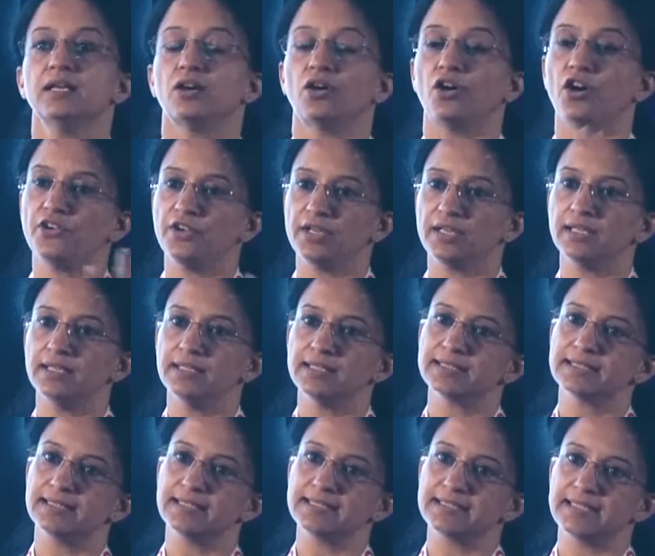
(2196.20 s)
Oracle
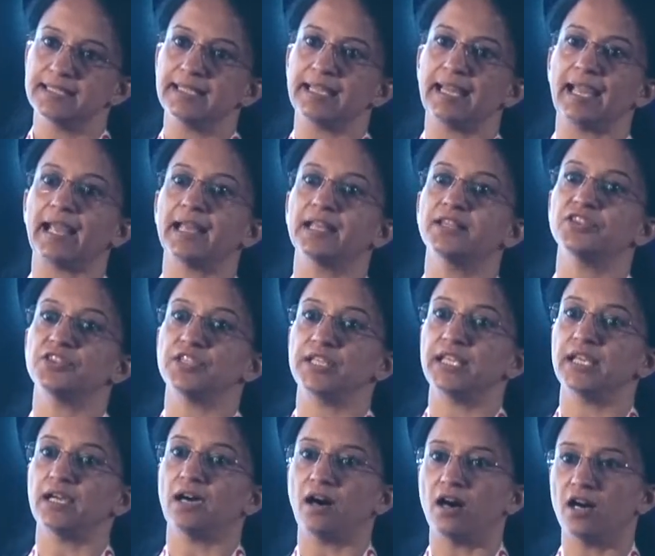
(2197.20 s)
is listening and
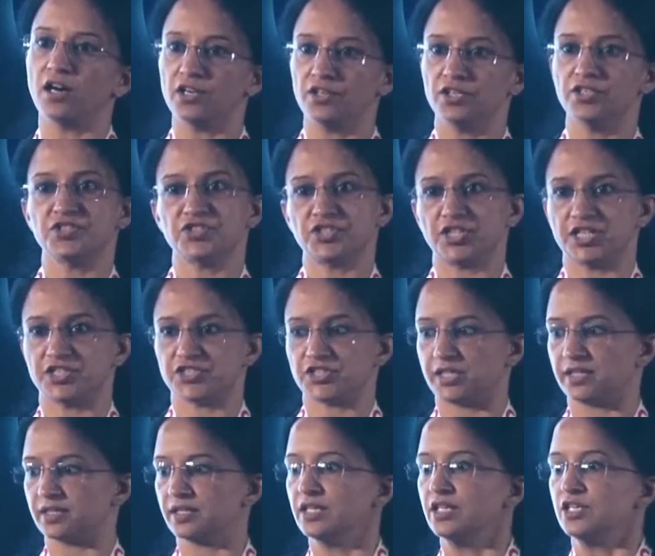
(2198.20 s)
they are
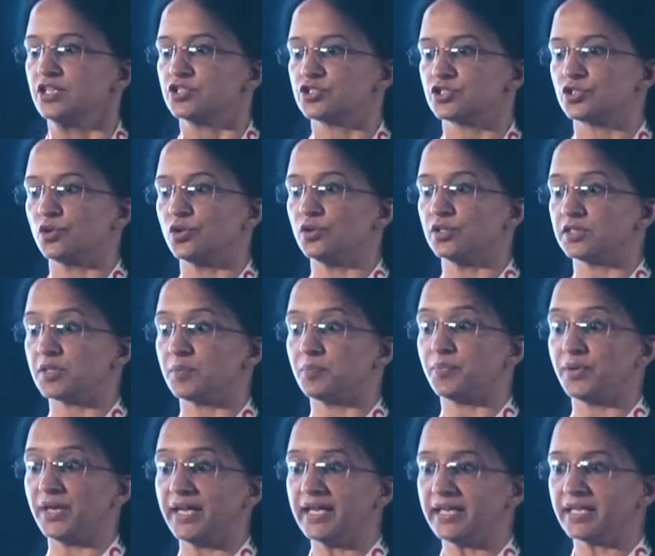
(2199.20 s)
changing. So the
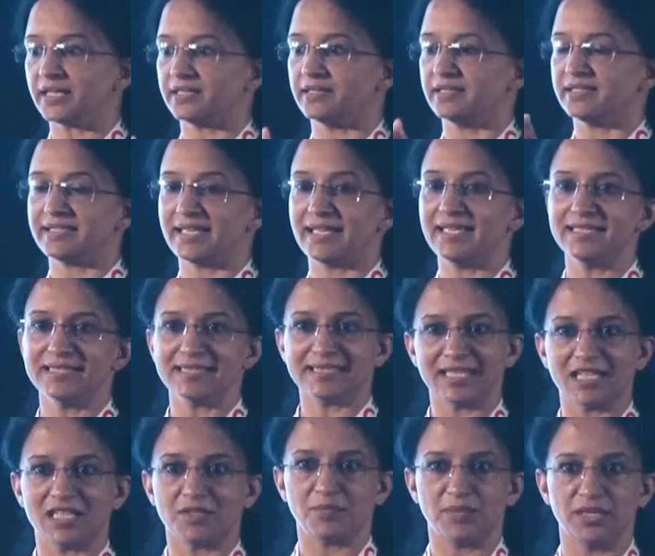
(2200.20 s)
break 10
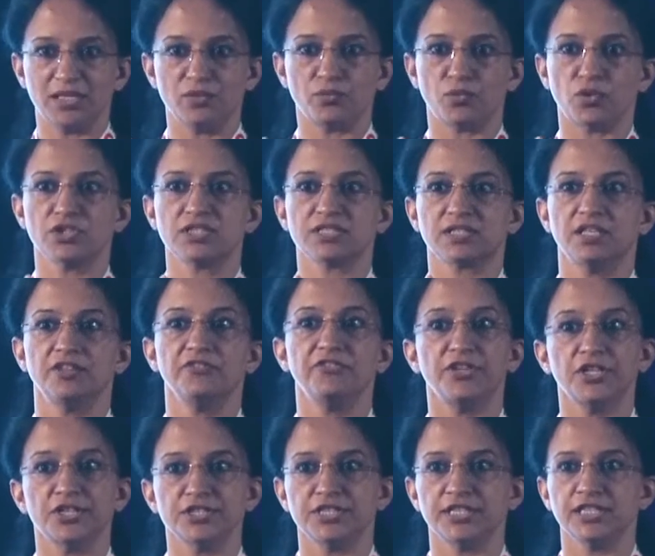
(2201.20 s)
statement was
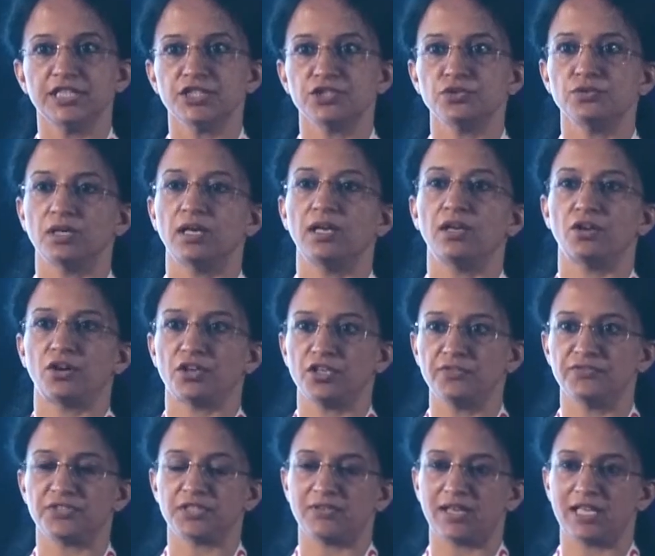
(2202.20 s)
confusing to a lot
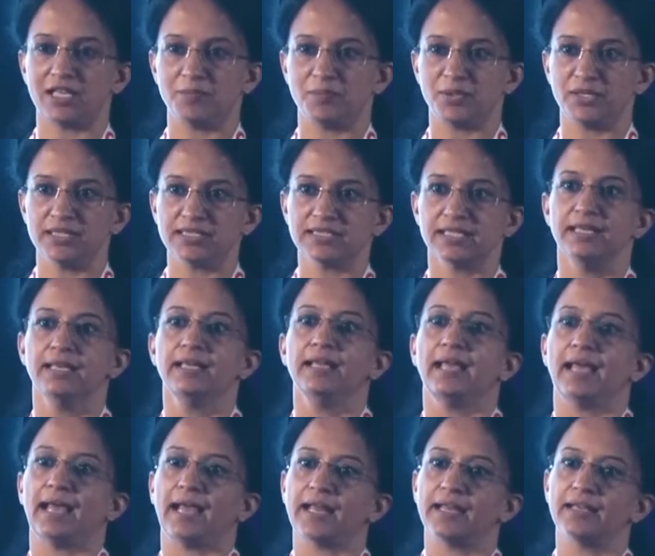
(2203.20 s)
of developers,
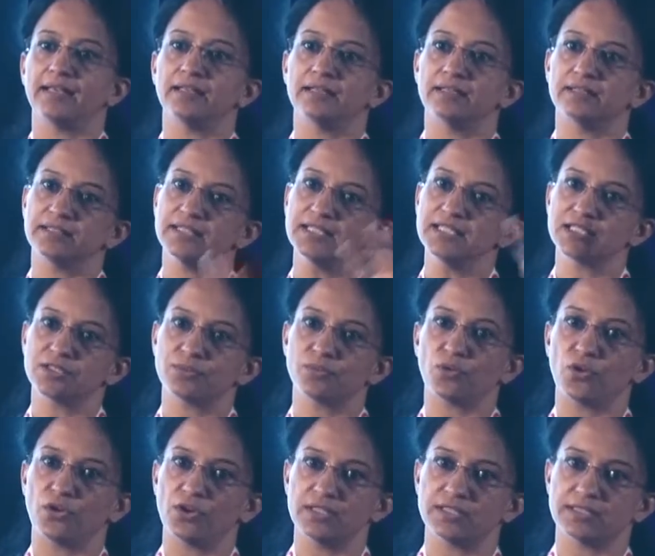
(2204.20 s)
and this
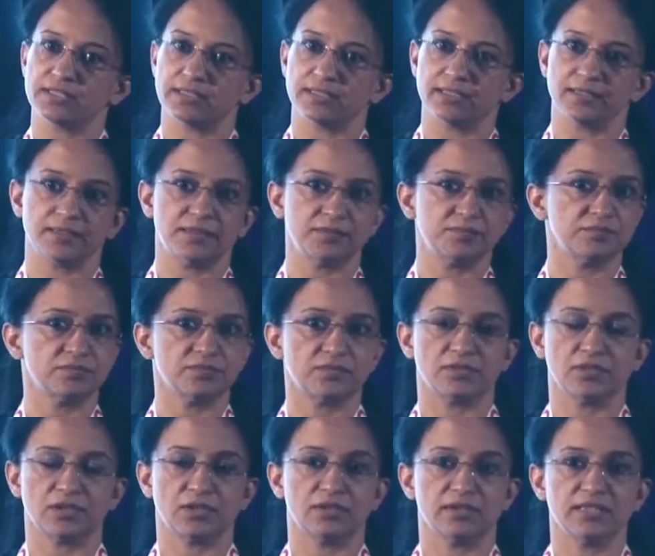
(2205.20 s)
was
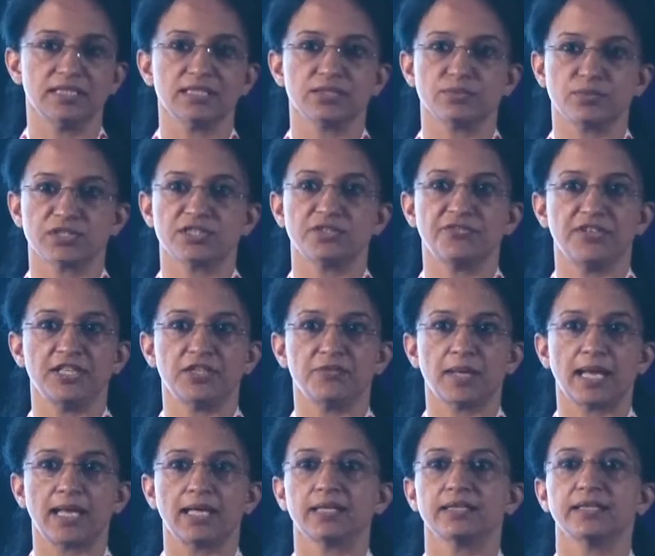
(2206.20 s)
the
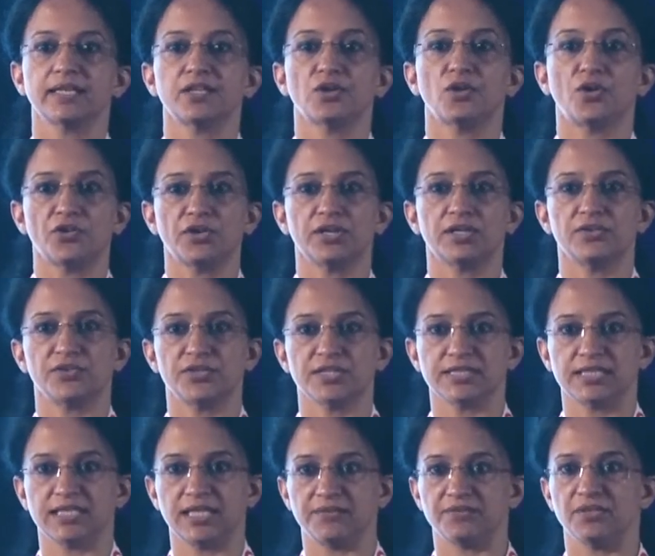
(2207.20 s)
feedback that Oracle
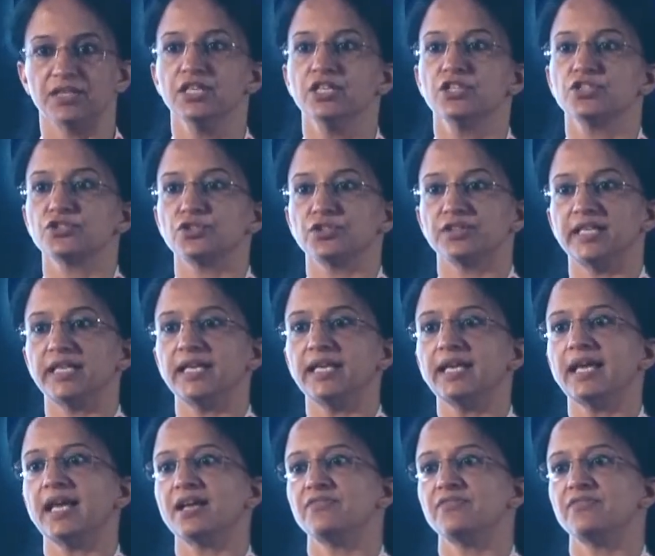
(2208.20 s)
received. So they